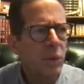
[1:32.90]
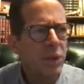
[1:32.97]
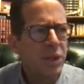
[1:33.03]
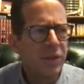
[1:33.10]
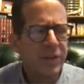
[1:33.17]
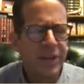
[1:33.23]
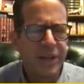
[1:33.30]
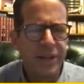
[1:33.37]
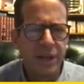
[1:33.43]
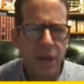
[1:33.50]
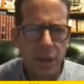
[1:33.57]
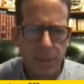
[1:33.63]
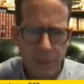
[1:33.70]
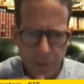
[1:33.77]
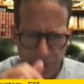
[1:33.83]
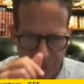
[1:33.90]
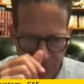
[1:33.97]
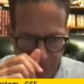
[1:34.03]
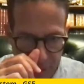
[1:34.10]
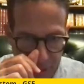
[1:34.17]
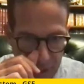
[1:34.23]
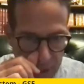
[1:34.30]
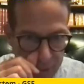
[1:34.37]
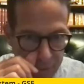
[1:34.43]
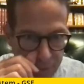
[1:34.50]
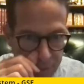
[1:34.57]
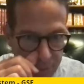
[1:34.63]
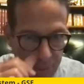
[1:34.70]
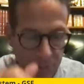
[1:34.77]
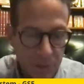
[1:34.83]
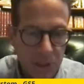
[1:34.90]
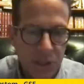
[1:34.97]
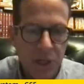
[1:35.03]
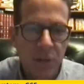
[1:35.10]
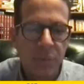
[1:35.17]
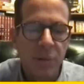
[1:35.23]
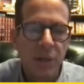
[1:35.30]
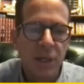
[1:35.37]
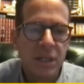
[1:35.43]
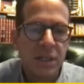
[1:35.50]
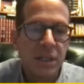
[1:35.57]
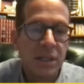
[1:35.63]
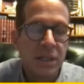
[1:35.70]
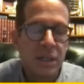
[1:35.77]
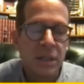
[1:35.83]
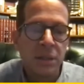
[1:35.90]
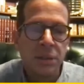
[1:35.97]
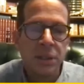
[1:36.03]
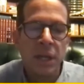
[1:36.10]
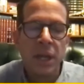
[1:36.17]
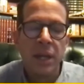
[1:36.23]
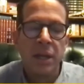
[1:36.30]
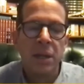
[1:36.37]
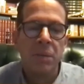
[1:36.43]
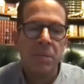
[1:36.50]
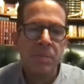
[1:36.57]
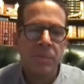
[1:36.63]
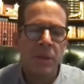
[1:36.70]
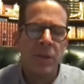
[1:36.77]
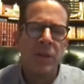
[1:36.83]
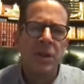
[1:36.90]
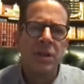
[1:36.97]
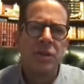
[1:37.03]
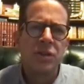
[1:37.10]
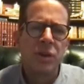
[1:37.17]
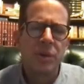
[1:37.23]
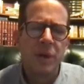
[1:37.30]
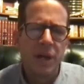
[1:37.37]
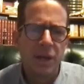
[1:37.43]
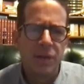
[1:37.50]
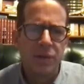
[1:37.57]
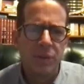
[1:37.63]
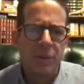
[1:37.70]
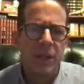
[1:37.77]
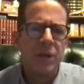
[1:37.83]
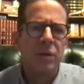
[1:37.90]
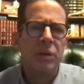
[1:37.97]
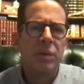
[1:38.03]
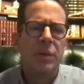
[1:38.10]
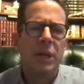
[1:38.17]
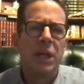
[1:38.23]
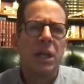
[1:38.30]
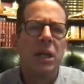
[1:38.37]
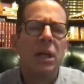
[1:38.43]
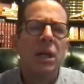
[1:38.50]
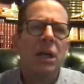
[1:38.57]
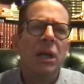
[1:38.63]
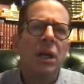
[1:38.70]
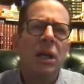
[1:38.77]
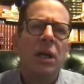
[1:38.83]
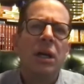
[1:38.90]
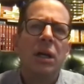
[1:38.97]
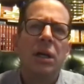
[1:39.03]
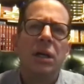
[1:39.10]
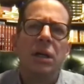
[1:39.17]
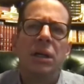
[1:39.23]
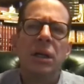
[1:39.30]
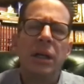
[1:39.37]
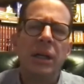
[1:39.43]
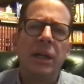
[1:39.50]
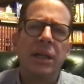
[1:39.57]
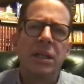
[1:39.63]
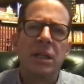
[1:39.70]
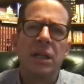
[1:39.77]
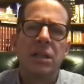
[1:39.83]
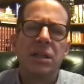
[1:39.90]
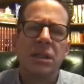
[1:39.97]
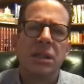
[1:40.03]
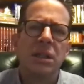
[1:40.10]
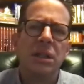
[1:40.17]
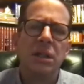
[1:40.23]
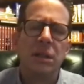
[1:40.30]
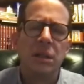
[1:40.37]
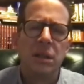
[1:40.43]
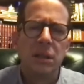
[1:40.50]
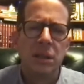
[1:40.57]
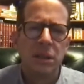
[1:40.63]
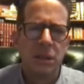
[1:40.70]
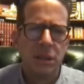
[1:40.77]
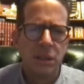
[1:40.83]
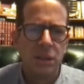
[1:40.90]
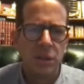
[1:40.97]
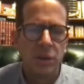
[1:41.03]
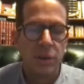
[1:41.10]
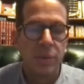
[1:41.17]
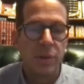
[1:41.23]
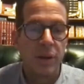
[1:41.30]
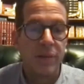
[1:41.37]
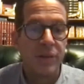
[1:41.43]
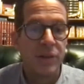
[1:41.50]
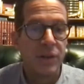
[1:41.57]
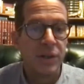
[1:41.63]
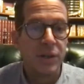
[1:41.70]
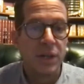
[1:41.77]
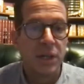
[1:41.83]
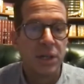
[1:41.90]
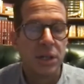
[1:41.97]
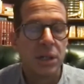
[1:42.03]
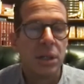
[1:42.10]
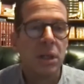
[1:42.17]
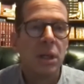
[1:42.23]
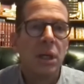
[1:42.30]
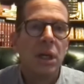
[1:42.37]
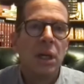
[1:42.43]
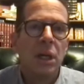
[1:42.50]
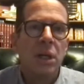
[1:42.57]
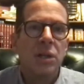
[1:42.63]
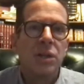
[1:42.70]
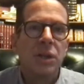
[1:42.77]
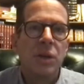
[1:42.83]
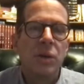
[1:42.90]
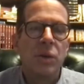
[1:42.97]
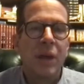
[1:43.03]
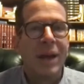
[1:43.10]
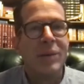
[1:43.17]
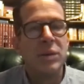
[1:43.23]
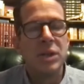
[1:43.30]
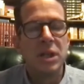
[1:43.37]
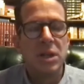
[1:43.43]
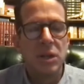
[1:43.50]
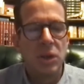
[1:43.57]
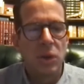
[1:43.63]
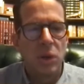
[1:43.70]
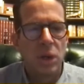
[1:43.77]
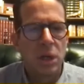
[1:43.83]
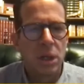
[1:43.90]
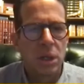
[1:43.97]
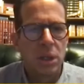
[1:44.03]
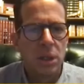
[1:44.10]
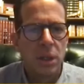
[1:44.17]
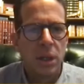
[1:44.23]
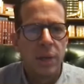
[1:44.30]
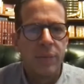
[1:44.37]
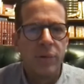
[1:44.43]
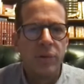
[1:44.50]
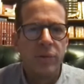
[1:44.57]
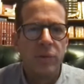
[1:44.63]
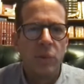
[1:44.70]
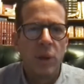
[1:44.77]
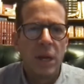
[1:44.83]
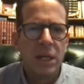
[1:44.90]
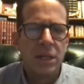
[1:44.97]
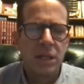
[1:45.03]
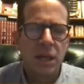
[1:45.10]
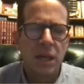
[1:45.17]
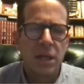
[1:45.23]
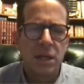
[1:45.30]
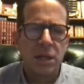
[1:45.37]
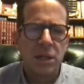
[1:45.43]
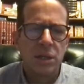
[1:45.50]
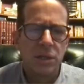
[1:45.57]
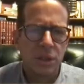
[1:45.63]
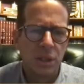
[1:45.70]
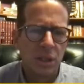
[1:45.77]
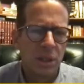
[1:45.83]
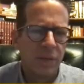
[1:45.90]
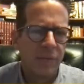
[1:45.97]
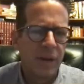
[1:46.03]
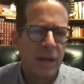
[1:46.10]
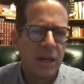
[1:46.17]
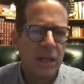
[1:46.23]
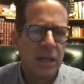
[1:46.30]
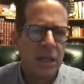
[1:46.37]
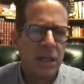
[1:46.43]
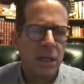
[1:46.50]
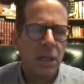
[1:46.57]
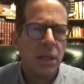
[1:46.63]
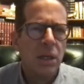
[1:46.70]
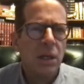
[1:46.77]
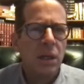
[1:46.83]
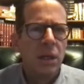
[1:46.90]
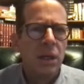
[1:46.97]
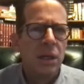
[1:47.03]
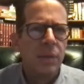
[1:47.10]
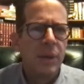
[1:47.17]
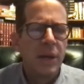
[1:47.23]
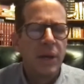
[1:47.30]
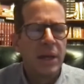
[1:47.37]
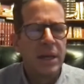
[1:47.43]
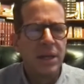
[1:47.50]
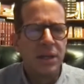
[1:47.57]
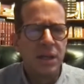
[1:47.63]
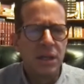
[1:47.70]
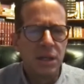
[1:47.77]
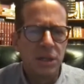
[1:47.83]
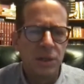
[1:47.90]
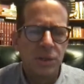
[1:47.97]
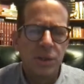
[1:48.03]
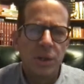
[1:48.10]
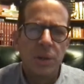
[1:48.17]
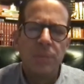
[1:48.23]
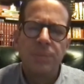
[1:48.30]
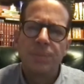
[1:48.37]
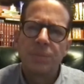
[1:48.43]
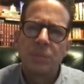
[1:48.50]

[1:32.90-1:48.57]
dividended out about 3 times the public share price in a single day, and then distributed out the remainder of the money and assets in the going private transaction. So that was in New York. I moved west, got to Silicon Valley about 18 years ago.